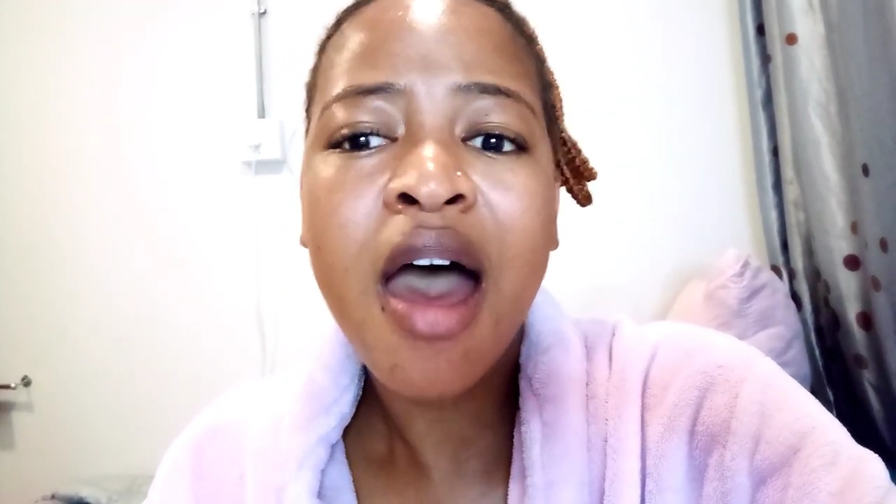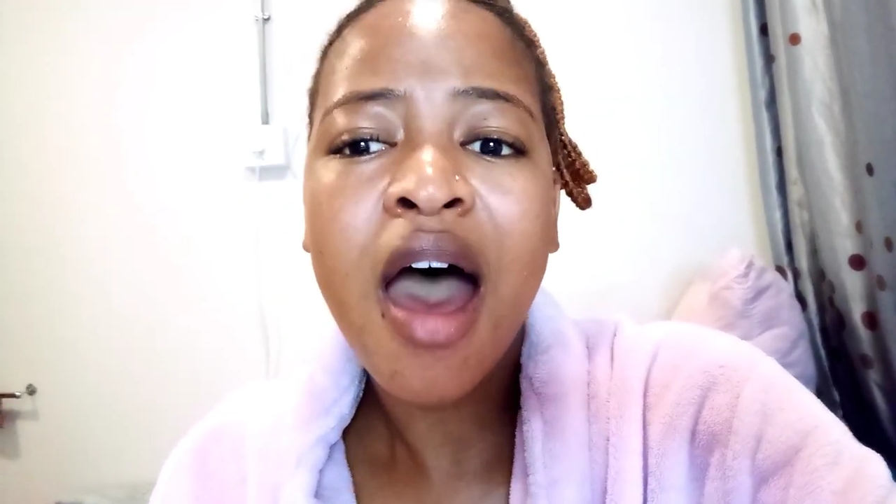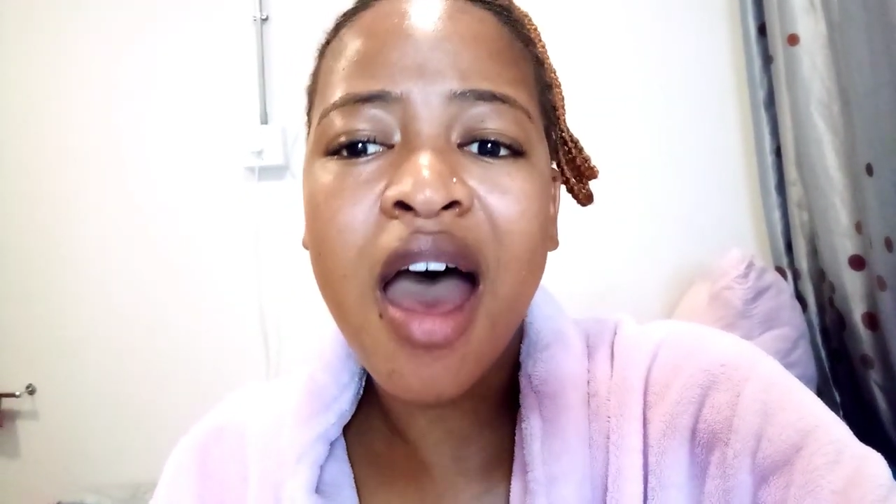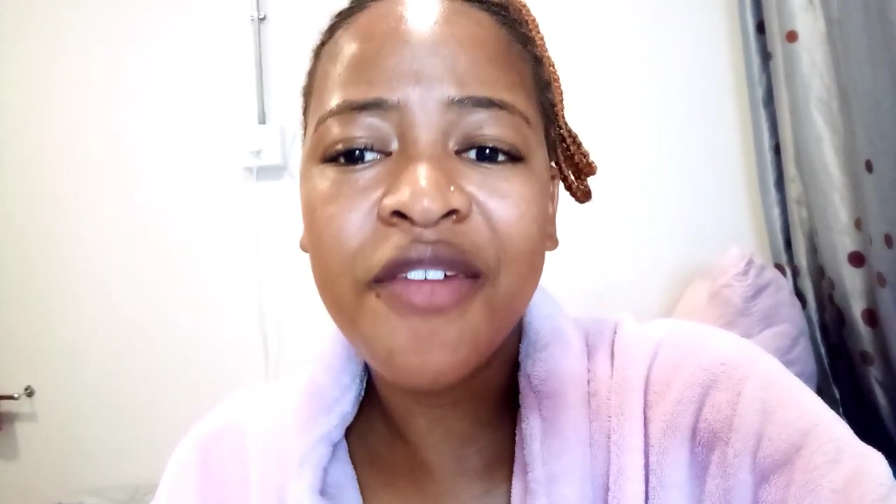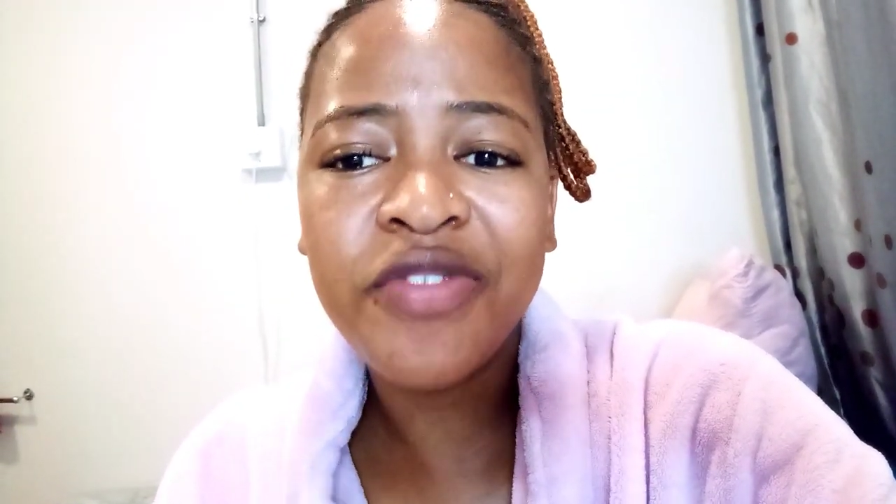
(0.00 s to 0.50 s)

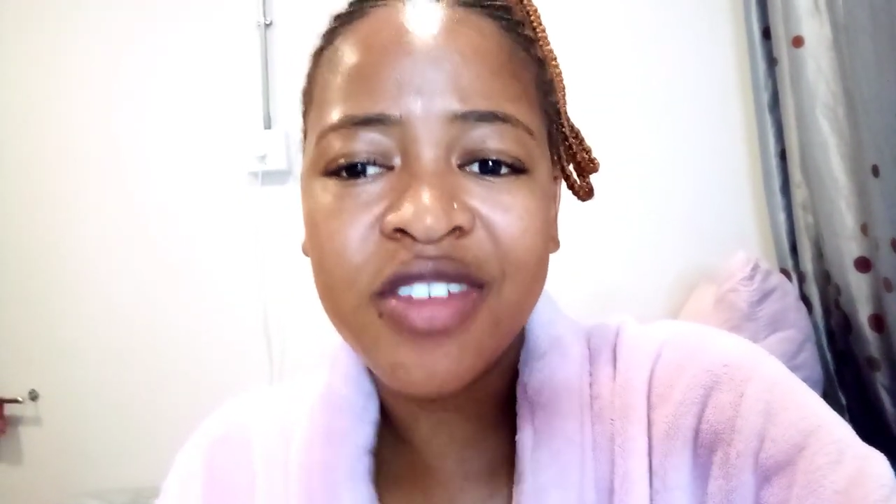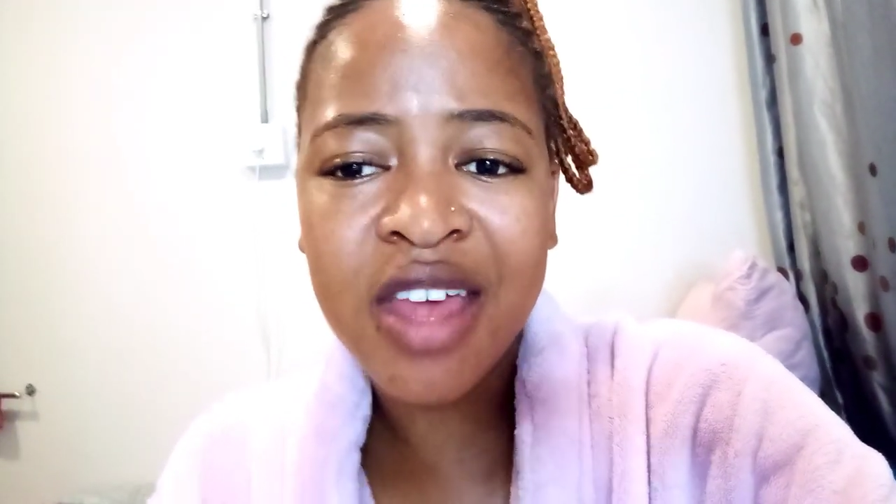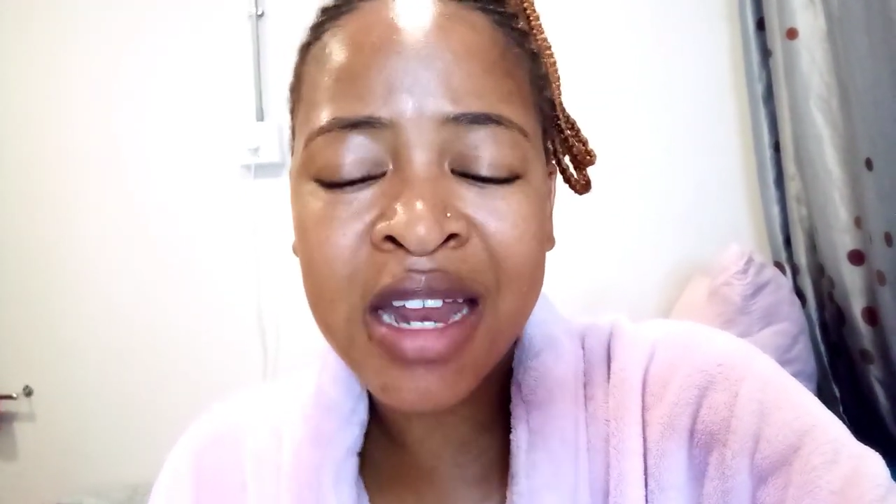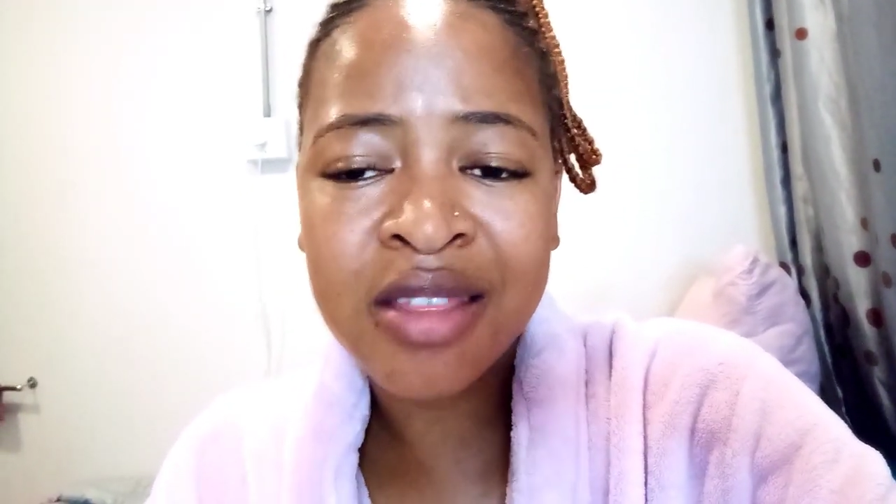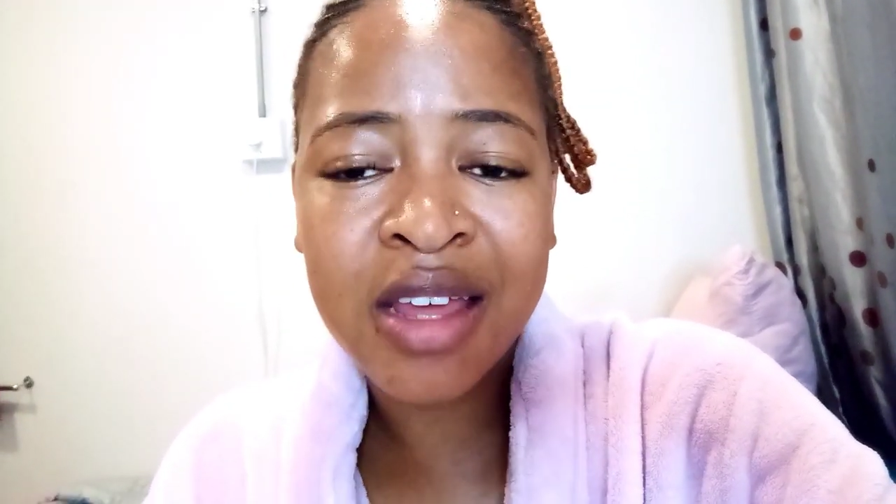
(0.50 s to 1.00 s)
i've
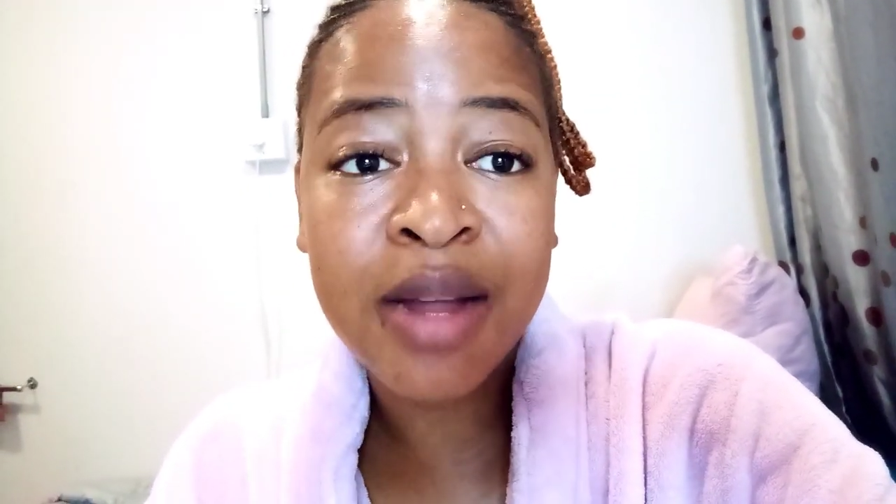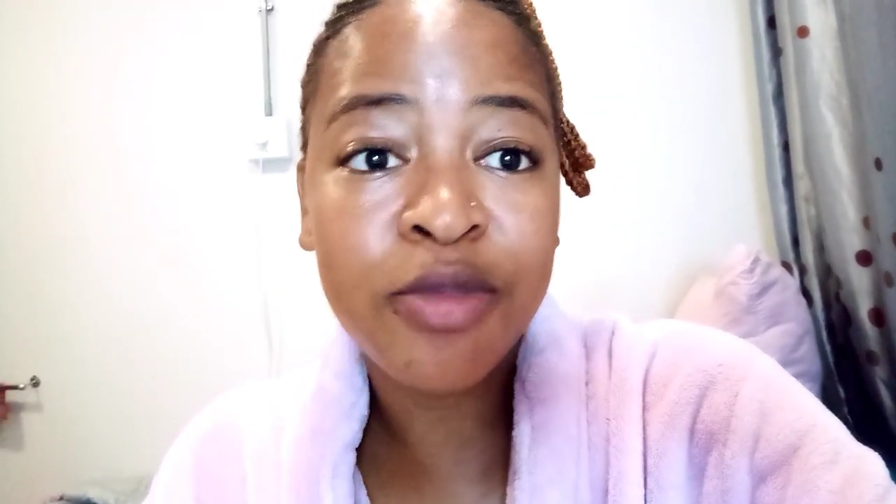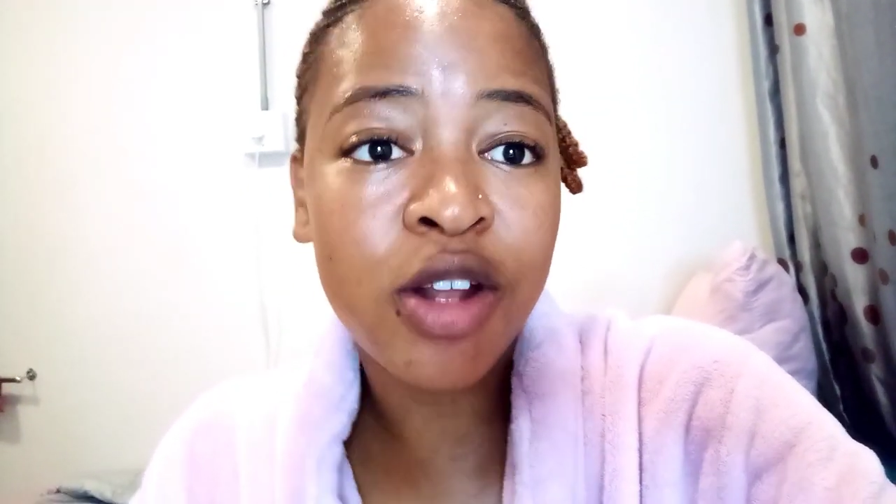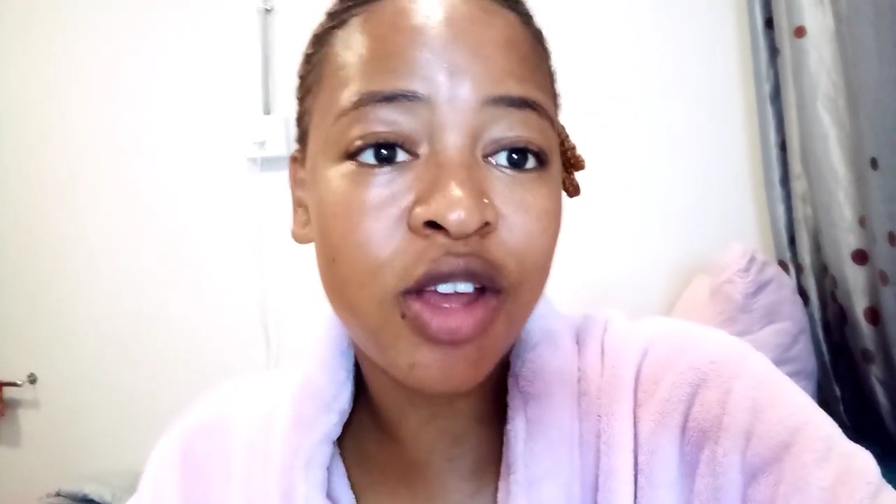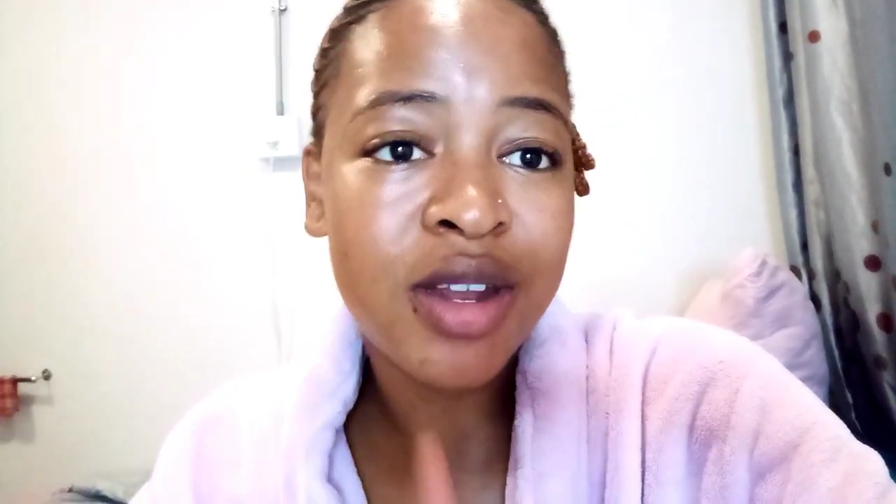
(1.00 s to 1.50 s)
decided that i'm not gonna